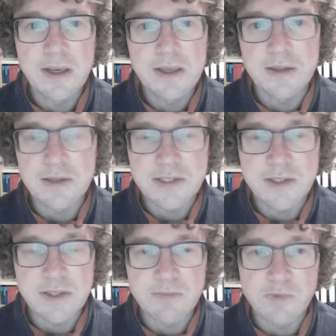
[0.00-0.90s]
this
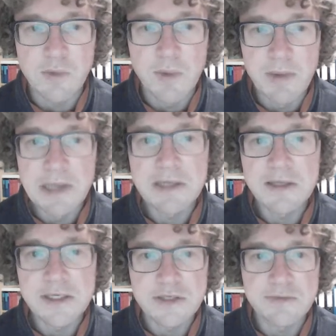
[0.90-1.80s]
probability
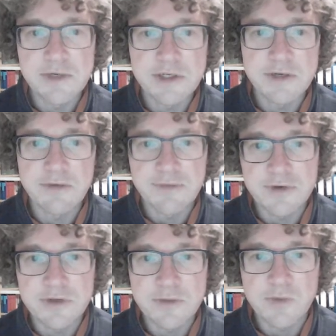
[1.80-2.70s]
distribution of
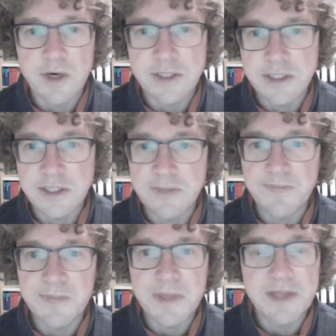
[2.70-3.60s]
future prices,
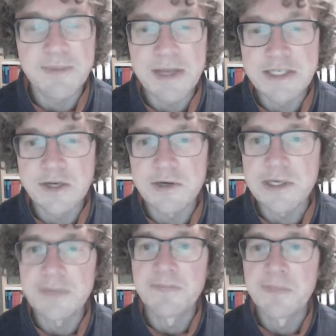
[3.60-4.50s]
that depends
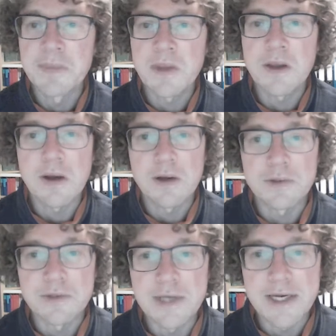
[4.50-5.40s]
only on
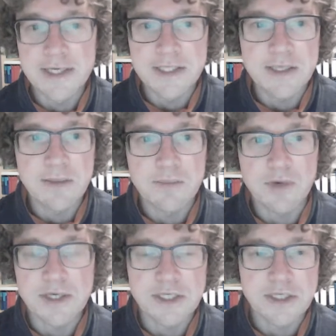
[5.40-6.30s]
today's
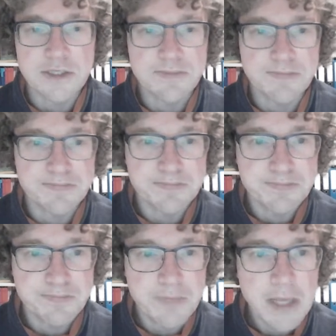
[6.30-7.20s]
prices.
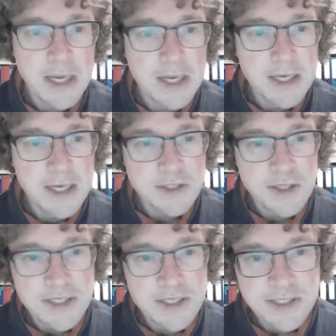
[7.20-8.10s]
So
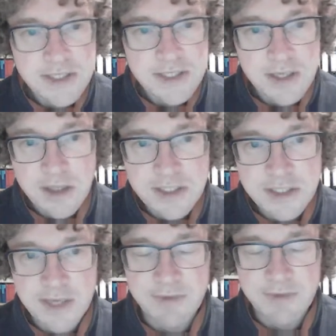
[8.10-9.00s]
this
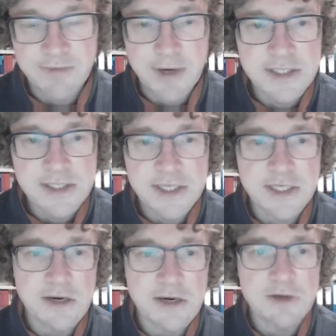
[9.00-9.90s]
concept in finance is
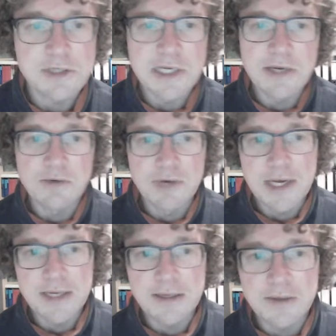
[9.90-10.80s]
actually closely
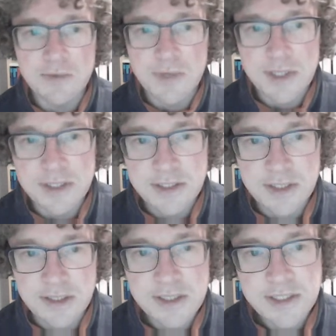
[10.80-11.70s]
related to a
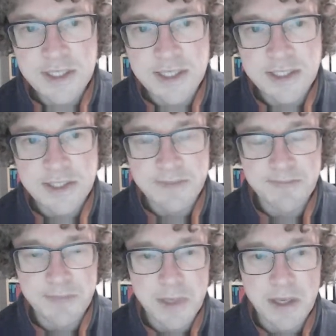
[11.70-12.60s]
statistics
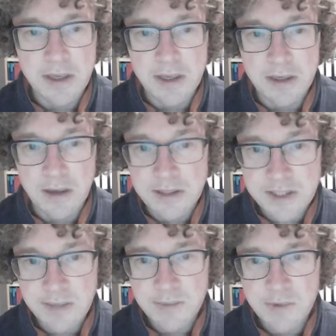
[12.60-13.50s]

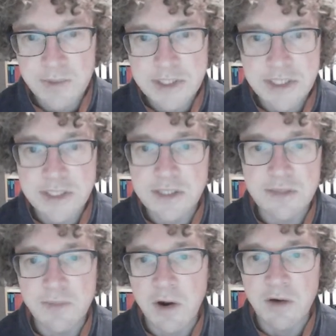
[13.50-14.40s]
concept, which is the
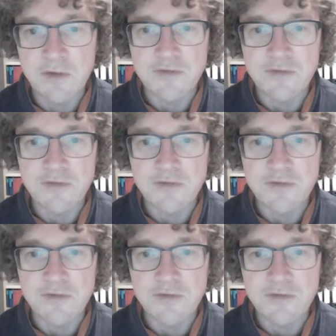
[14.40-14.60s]
Markov